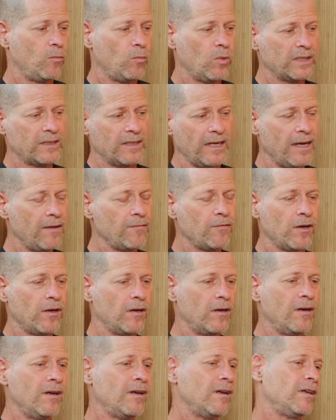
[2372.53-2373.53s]

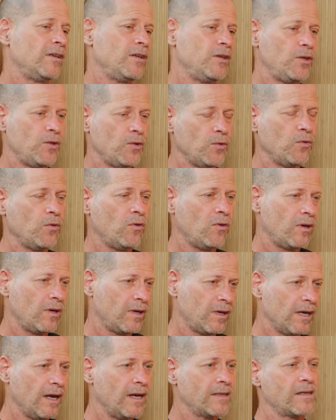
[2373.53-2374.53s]
whatever you
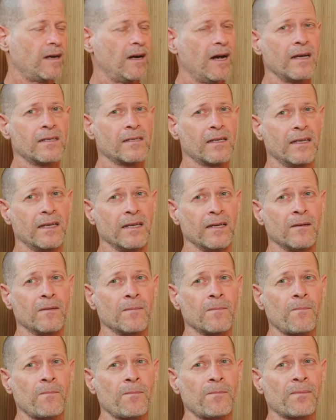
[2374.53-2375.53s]
guys are asking